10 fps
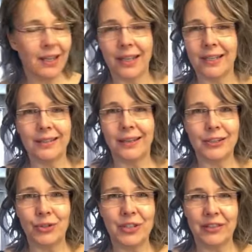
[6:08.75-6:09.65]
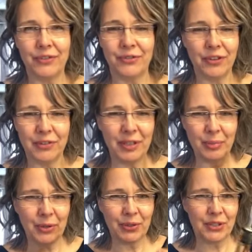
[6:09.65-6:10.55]
And I don't have to worry
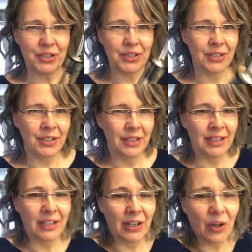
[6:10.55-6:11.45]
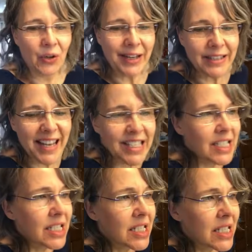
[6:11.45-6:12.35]
about all that
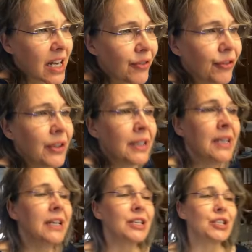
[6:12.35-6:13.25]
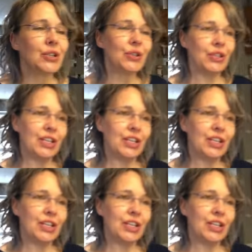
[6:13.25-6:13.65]
nasty stuff. So